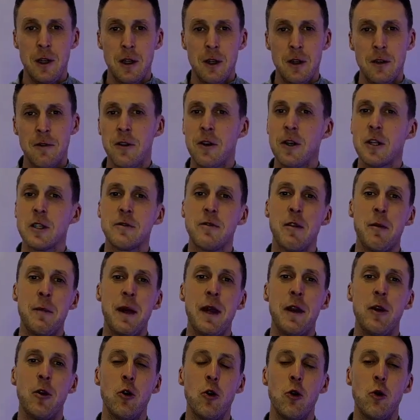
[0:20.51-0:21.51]
The first
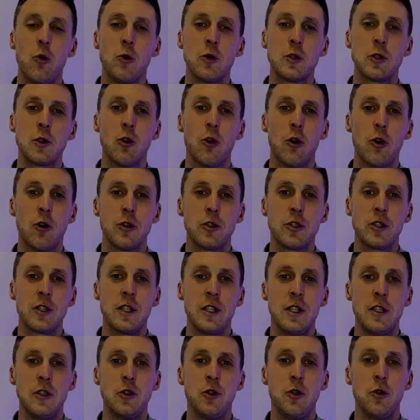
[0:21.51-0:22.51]
Vomero was launched
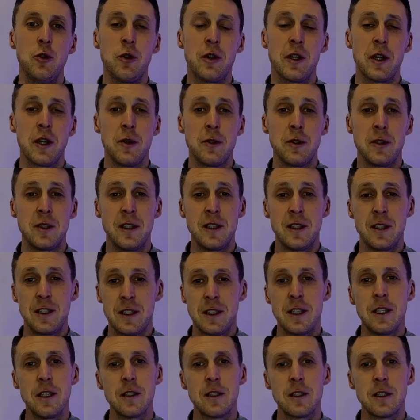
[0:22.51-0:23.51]
in
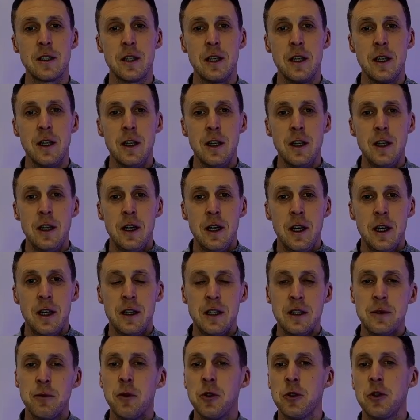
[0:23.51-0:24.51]
2006 and
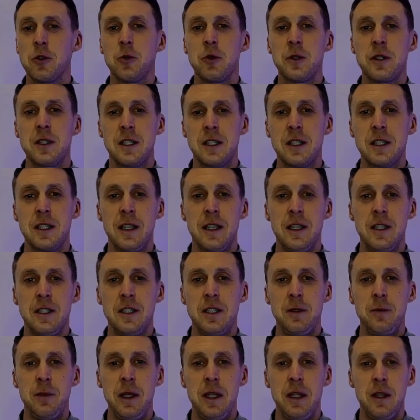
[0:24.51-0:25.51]
this model was designed
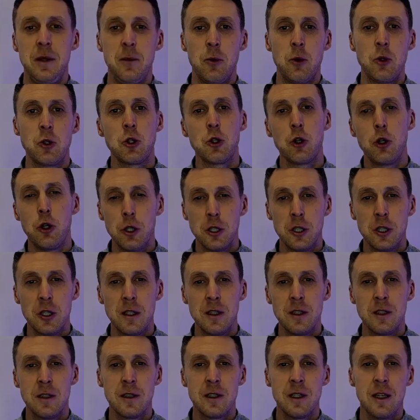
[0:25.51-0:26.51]
to be the most
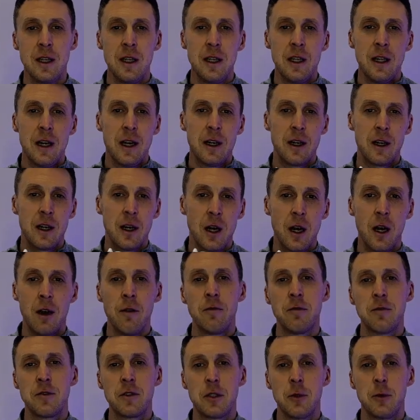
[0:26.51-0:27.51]
cushioned and
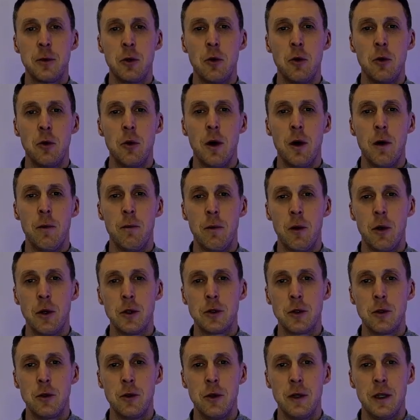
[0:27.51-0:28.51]
comfortable
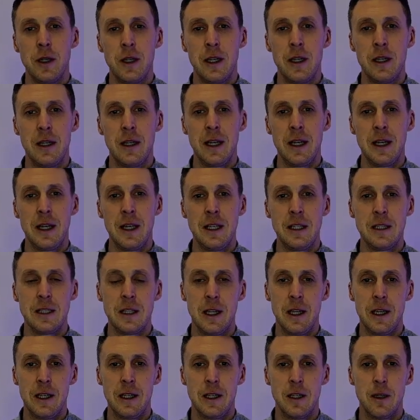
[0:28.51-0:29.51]
model in Nike's
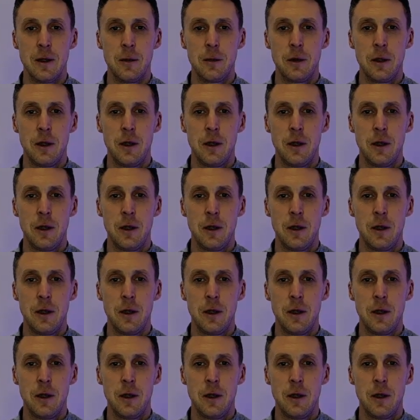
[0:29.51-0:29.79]
lineup.